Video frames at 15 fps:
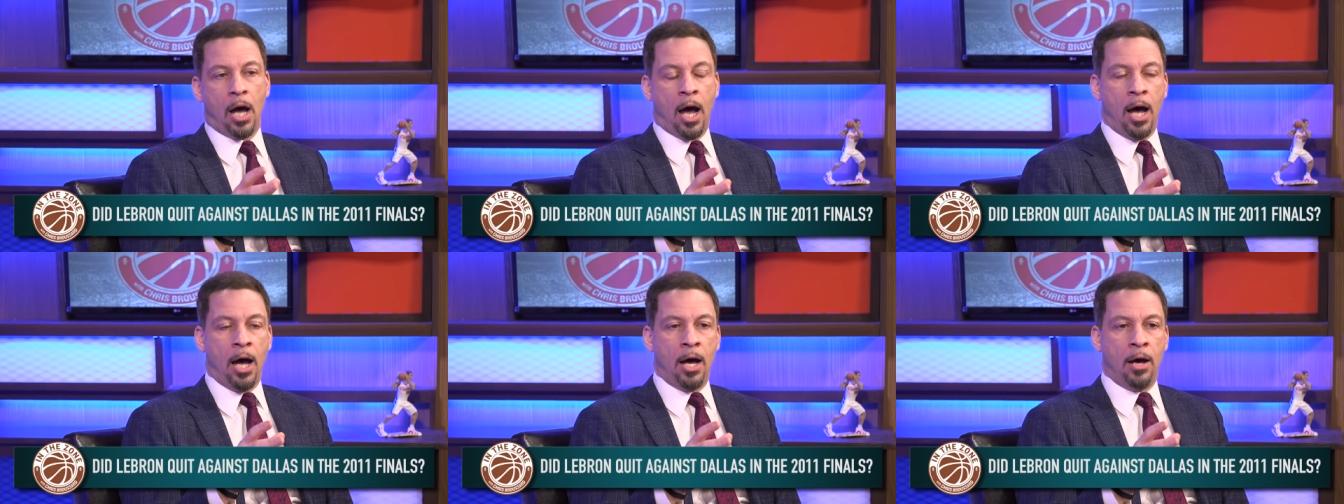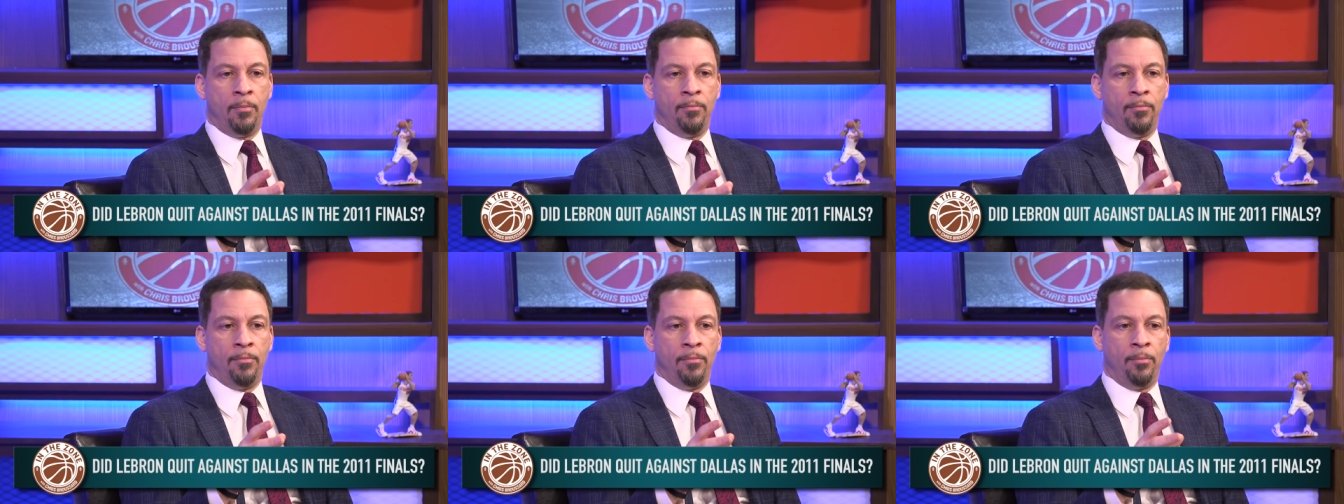
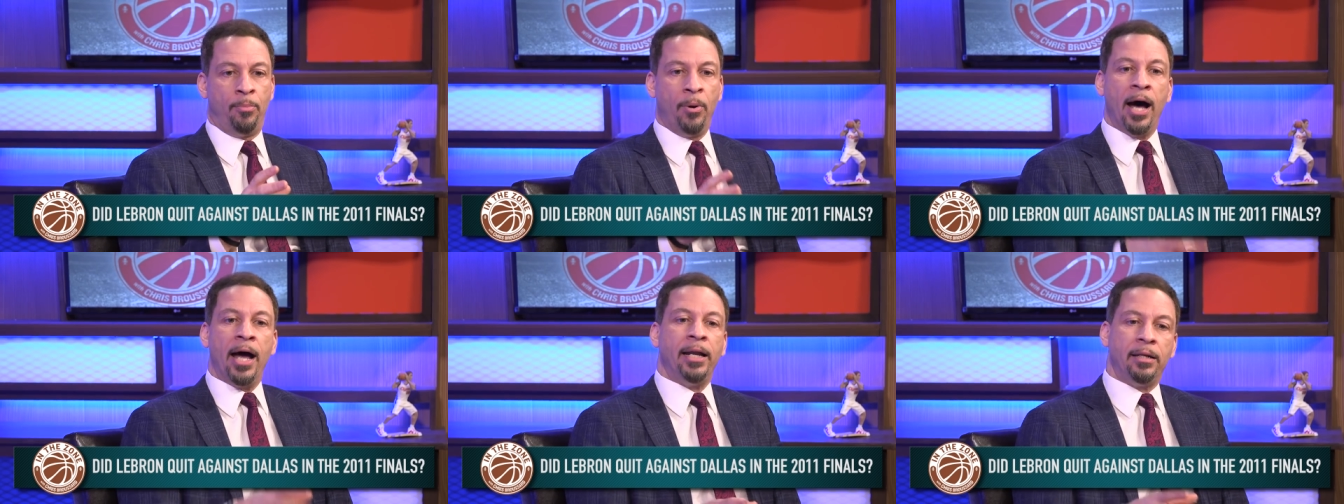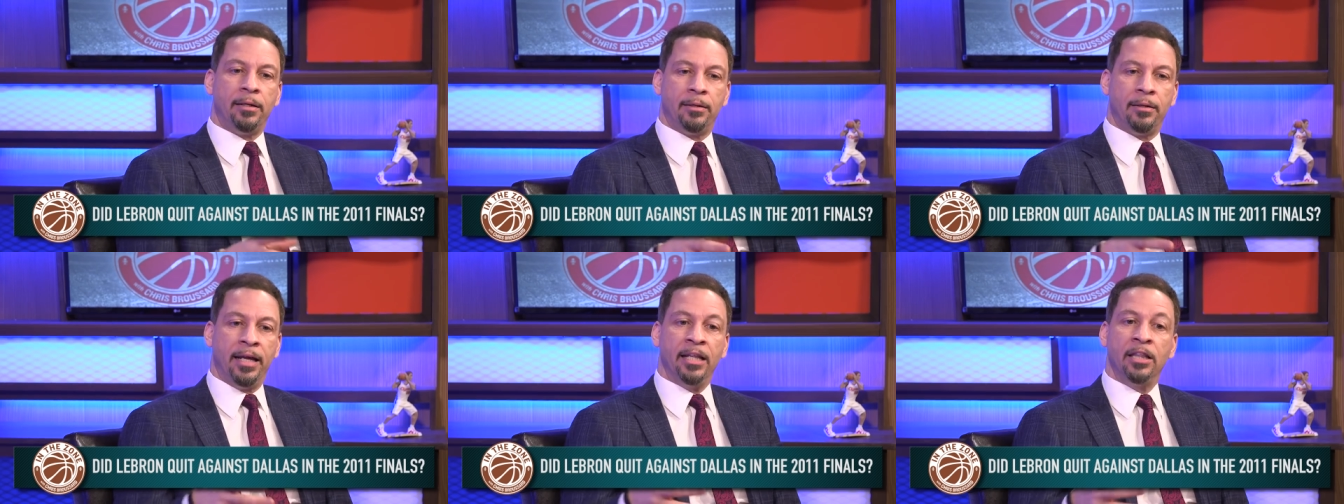Um, but
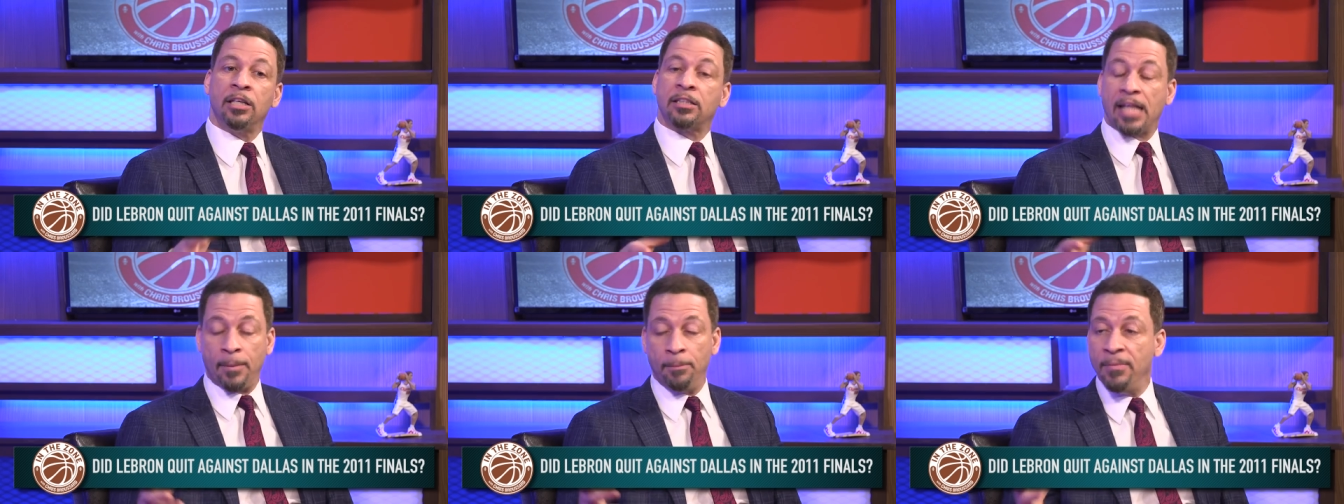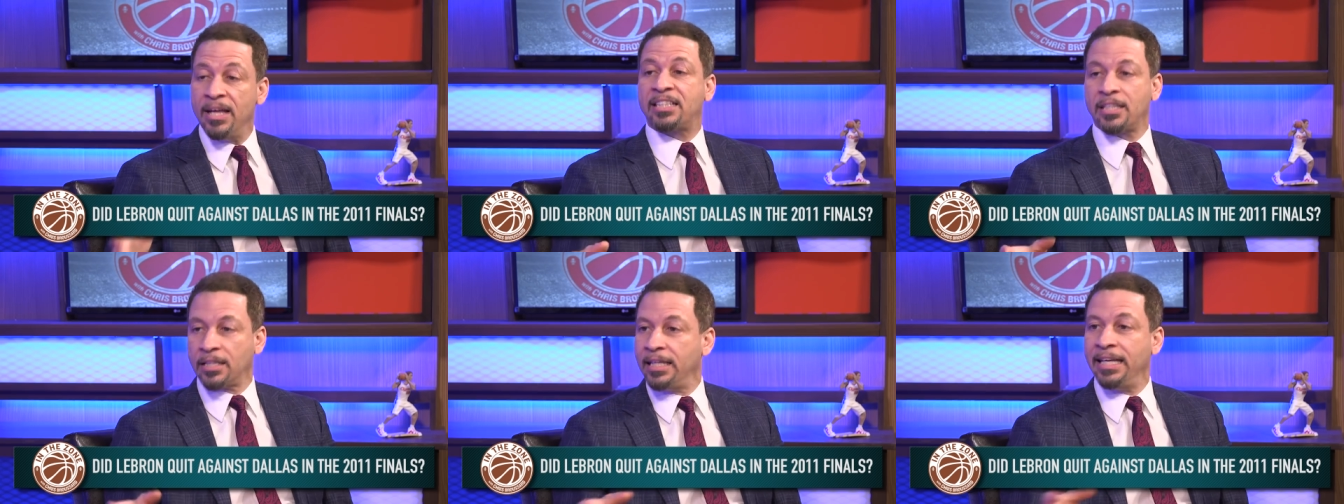it looked like
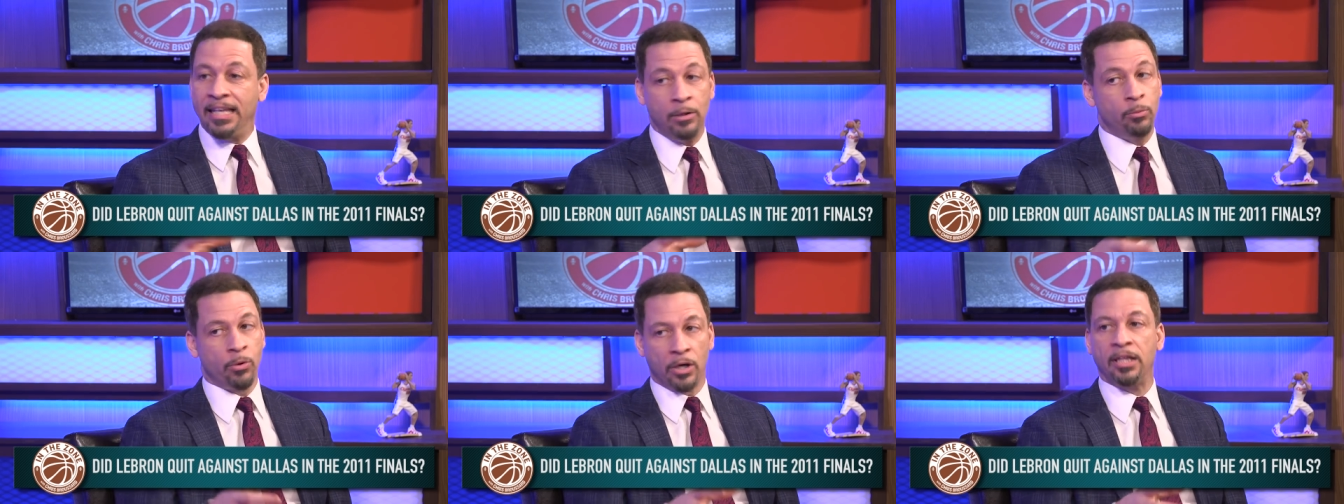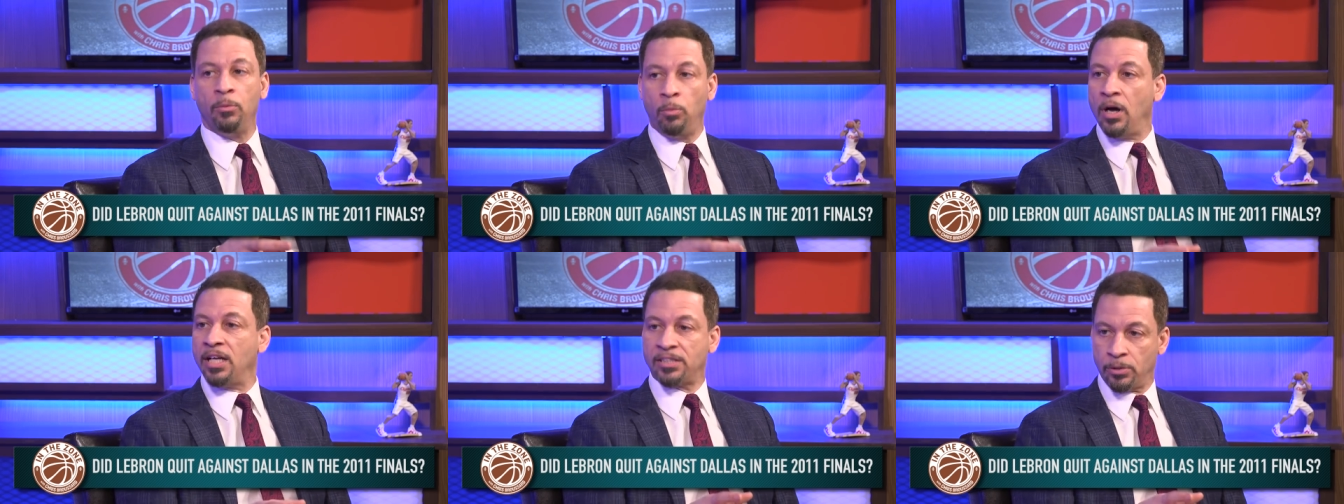mentally he really
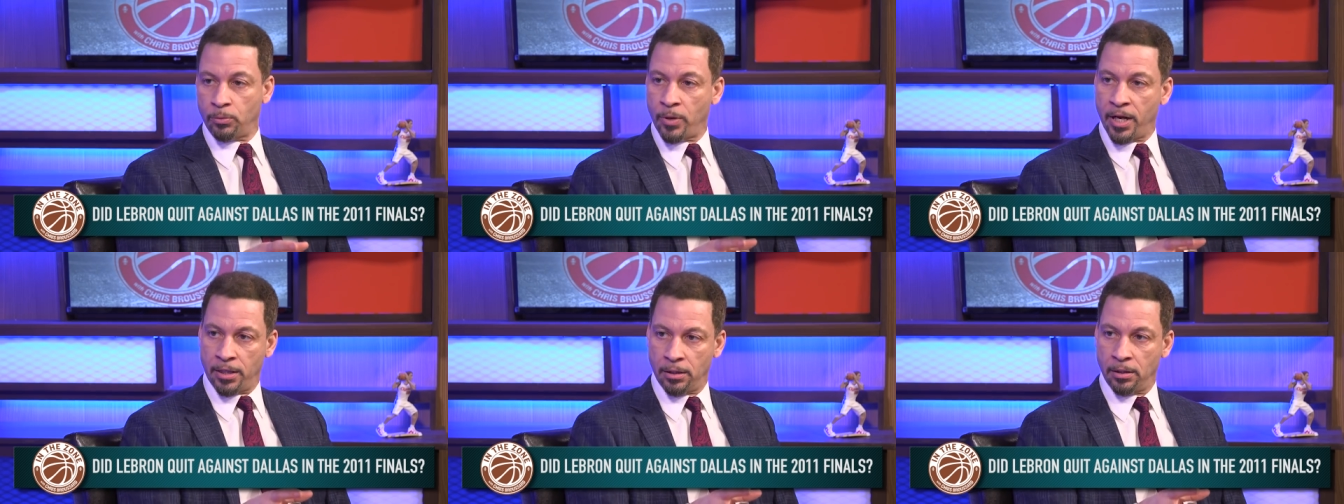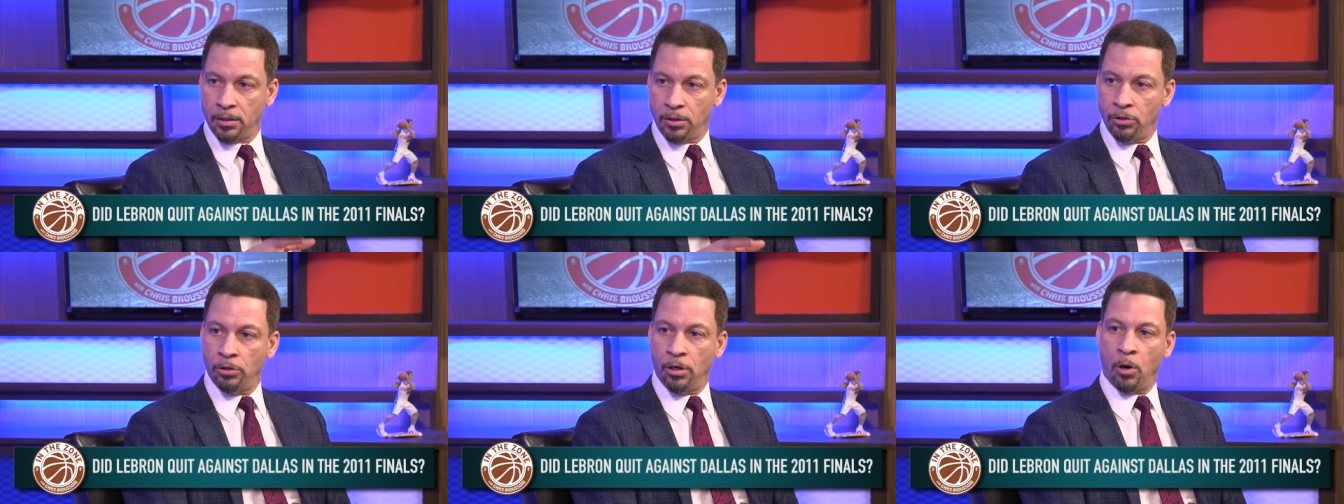wasn't ready,
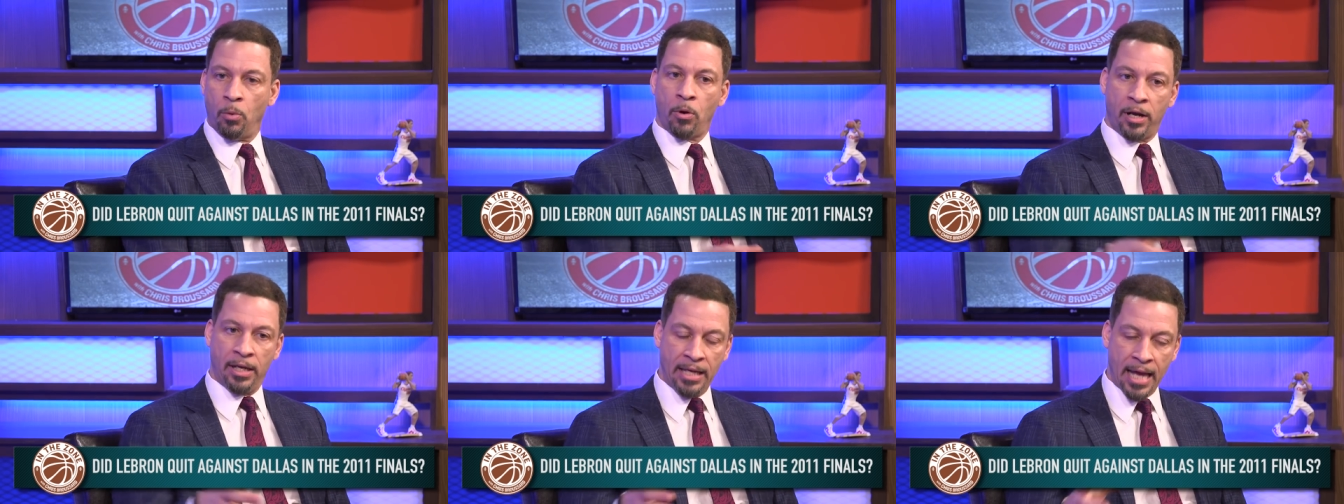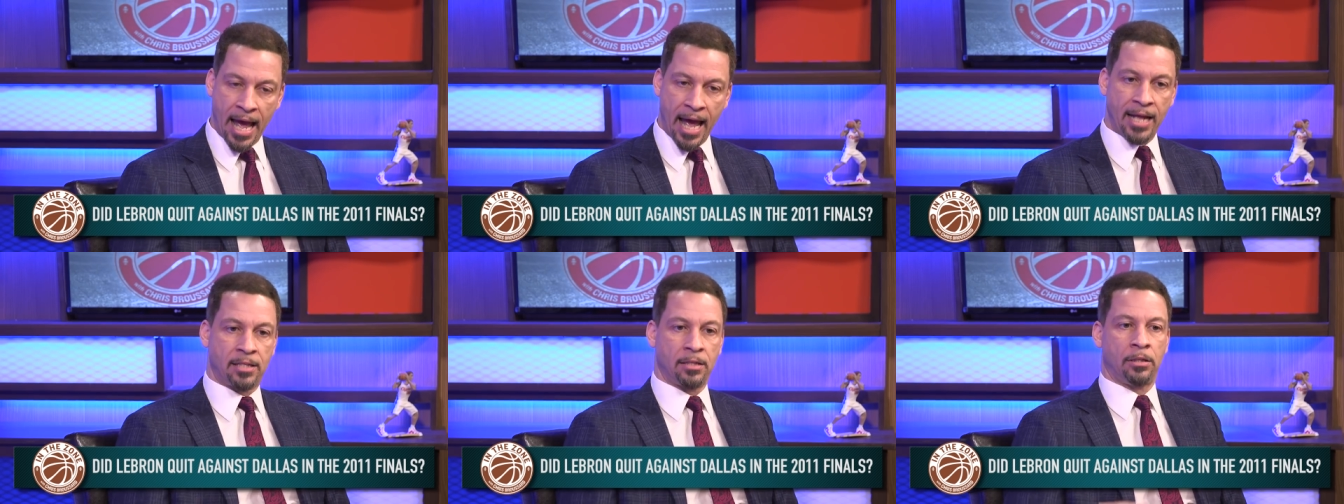you know, where he
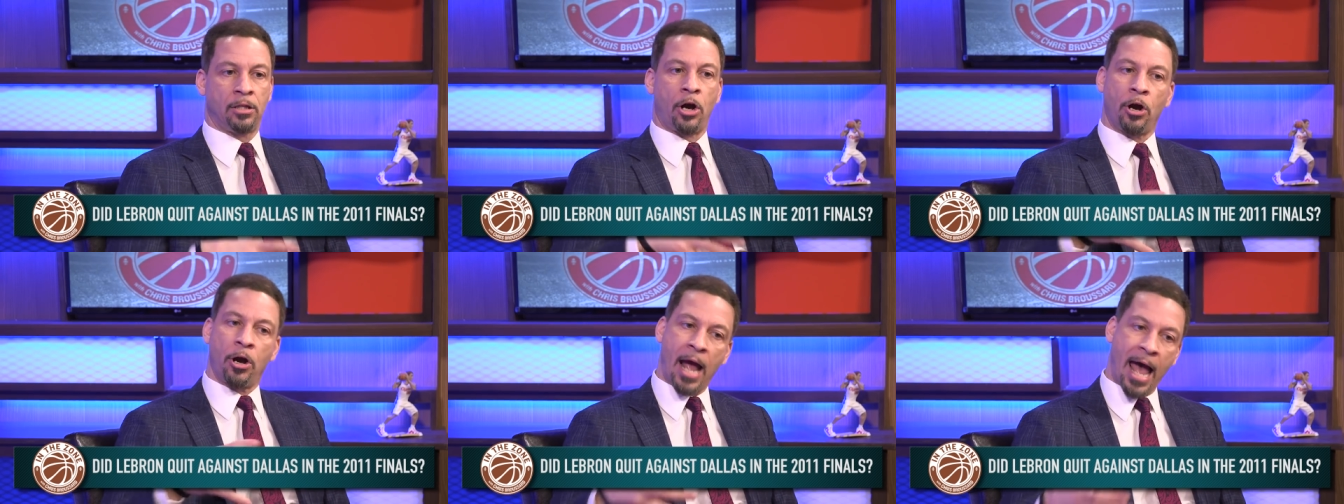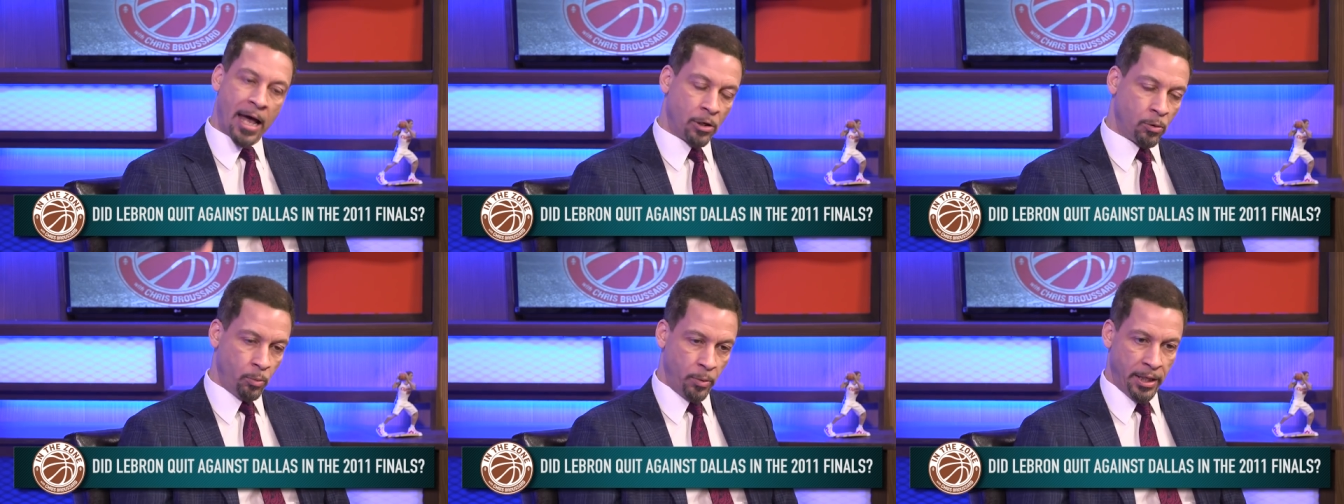had to learn
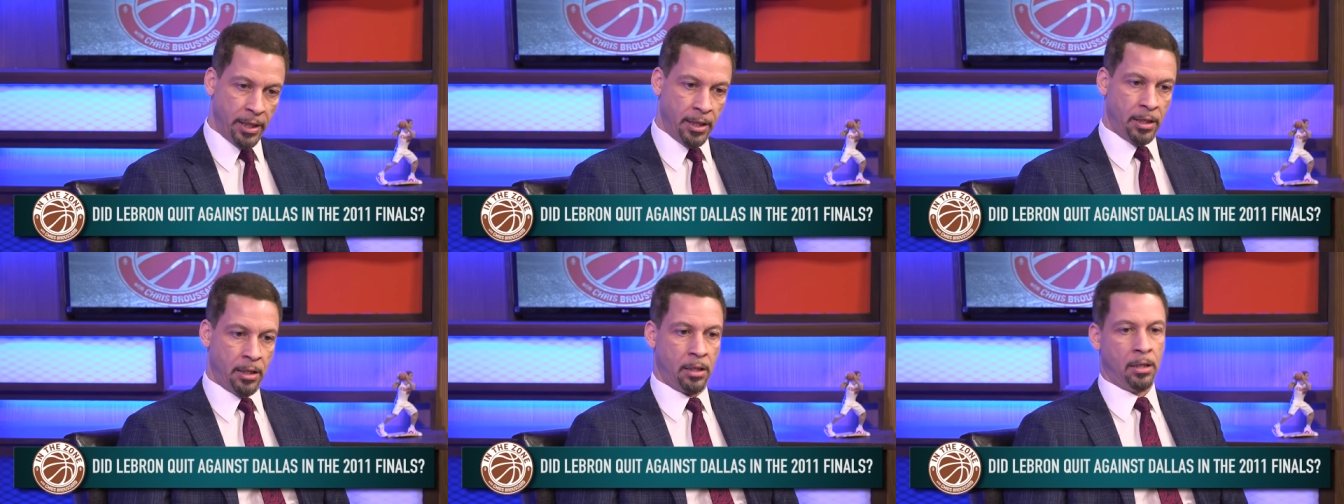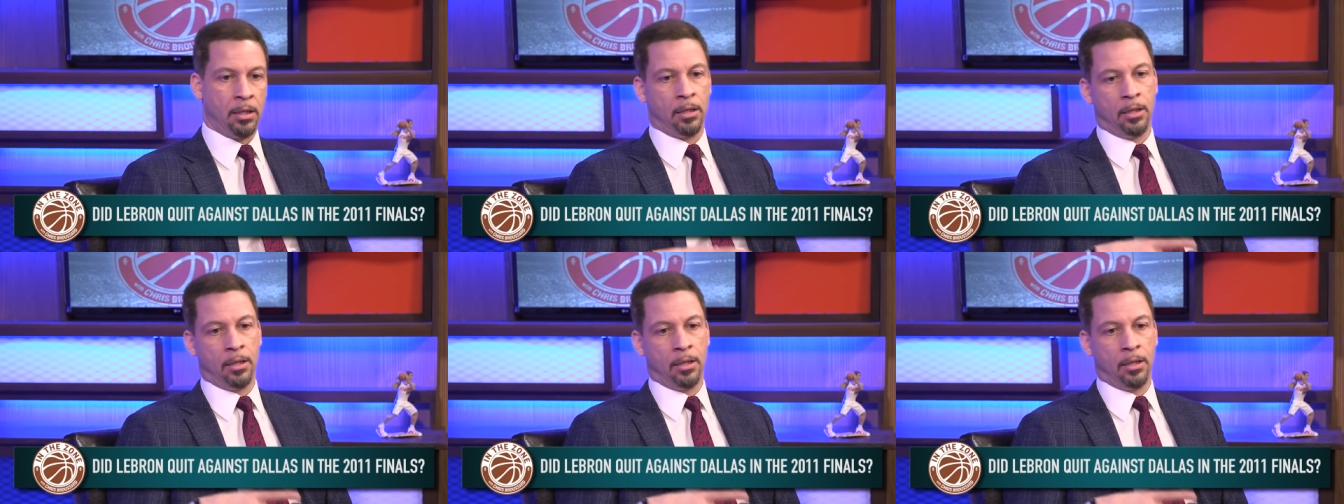how to win.